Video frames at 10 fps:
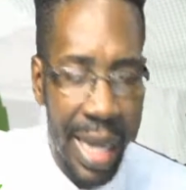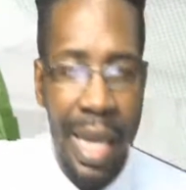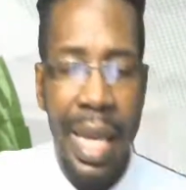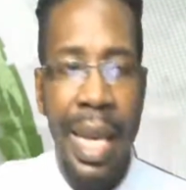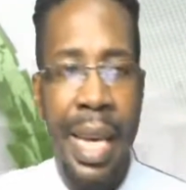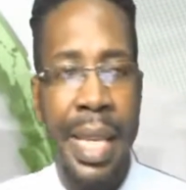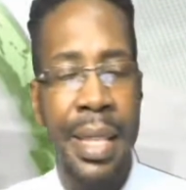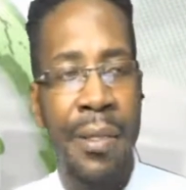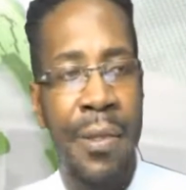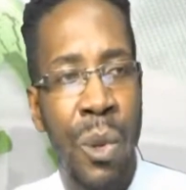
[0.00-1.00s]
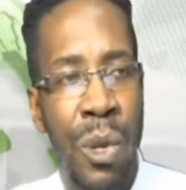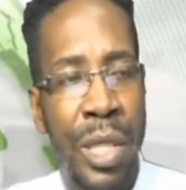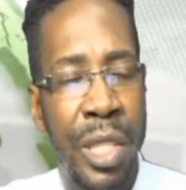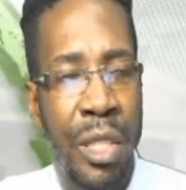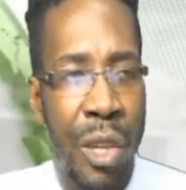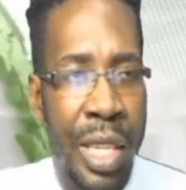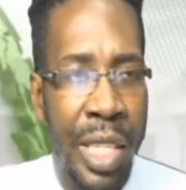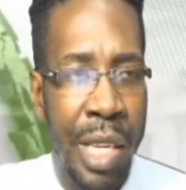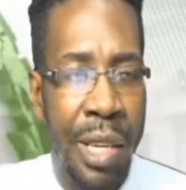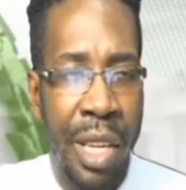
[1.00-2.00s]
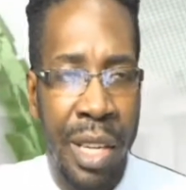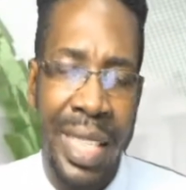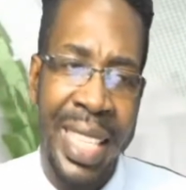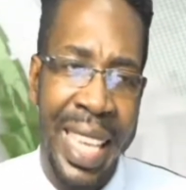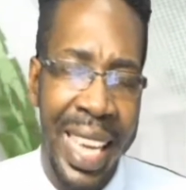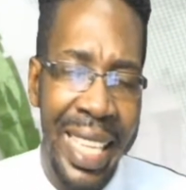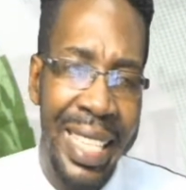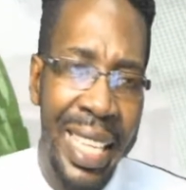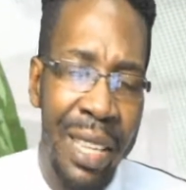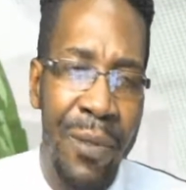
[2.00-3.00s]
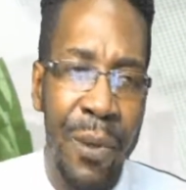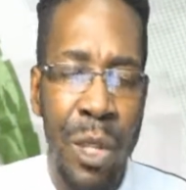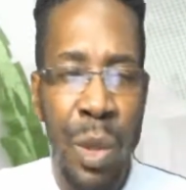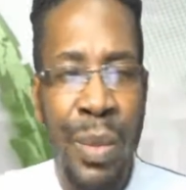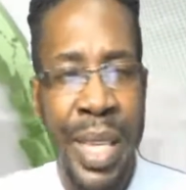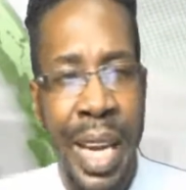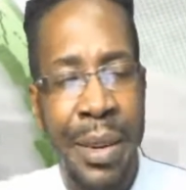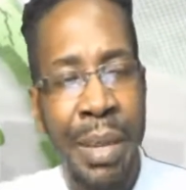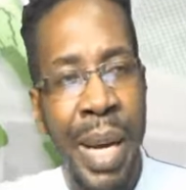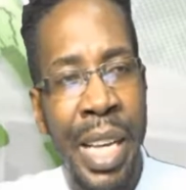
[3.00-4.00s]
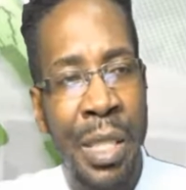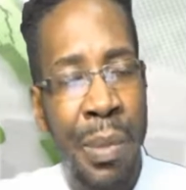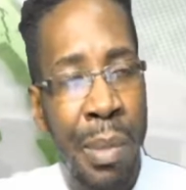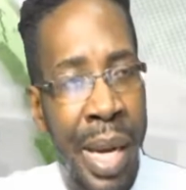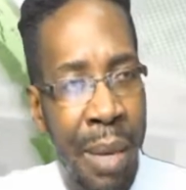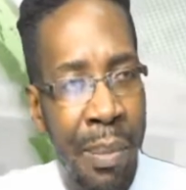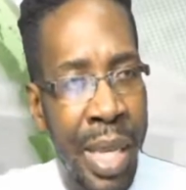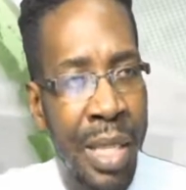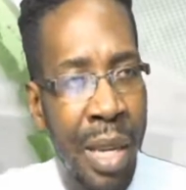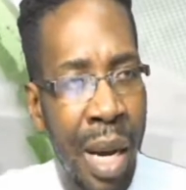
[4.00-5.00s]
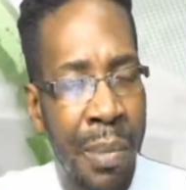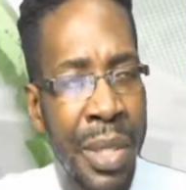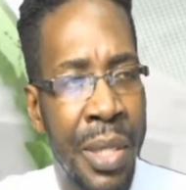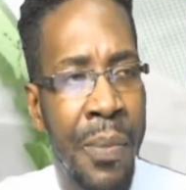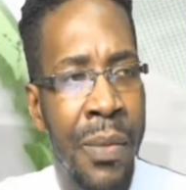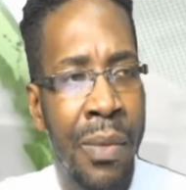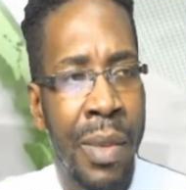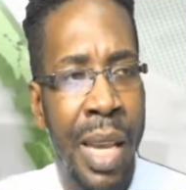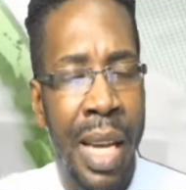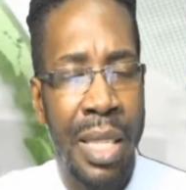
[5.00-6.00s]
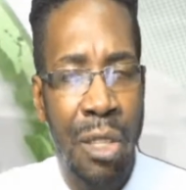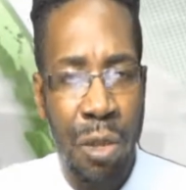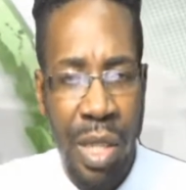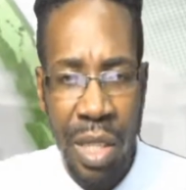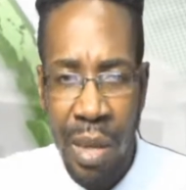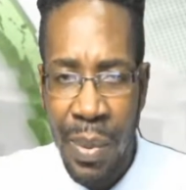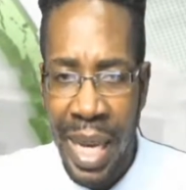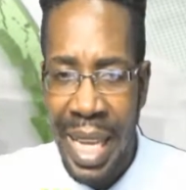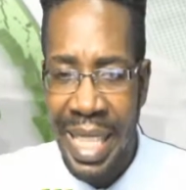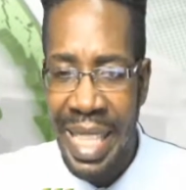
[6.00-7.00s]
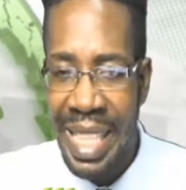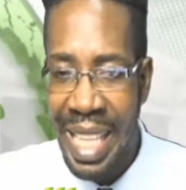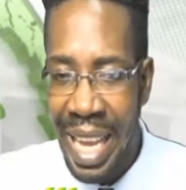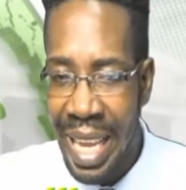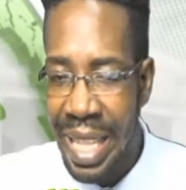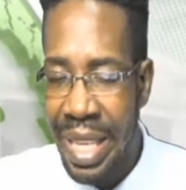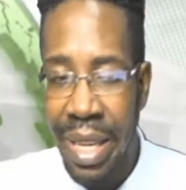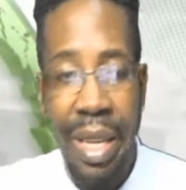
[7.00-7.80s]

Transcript: And of course, join Sherry Duncan at 8. And then, of course, we'll be carrying Mark Benchcops straight up at 9.